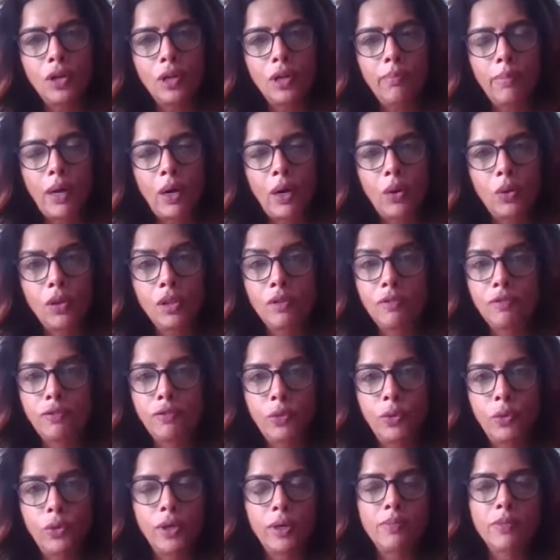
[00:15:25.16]
talk about the
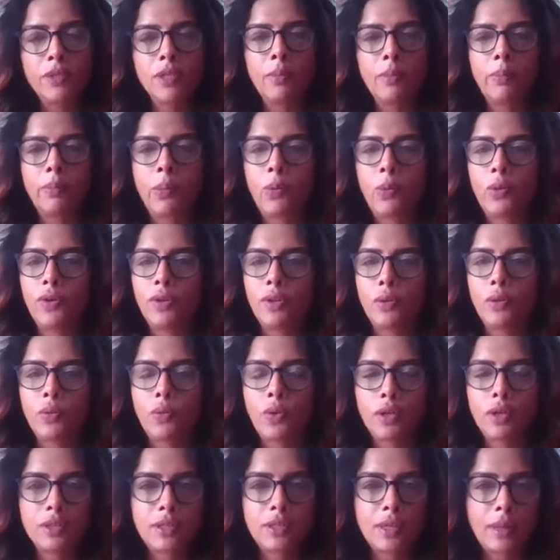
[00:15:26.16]
forum support,
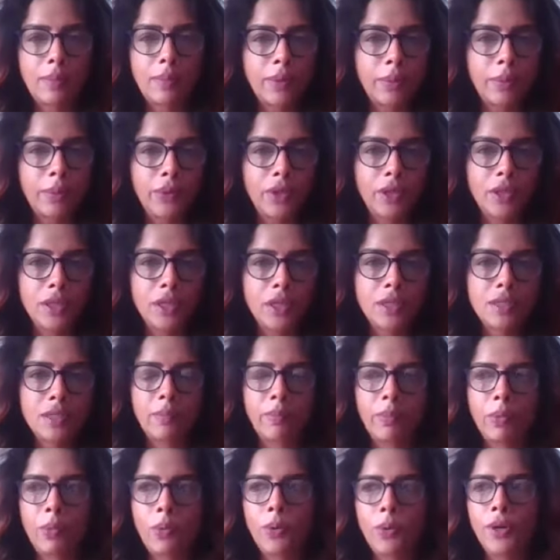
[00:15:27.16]
the WhatsApp community
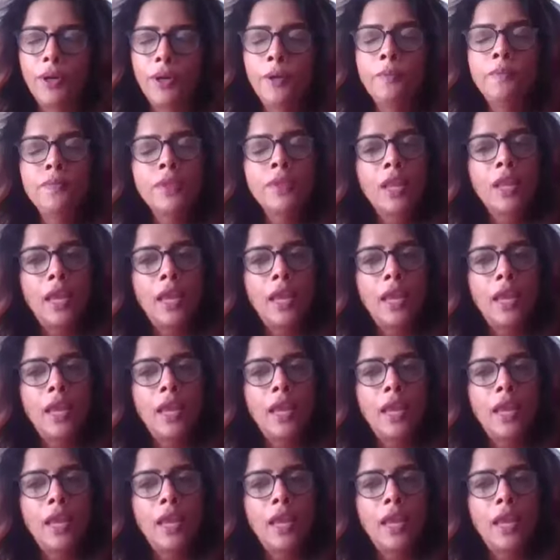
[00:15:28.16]
support,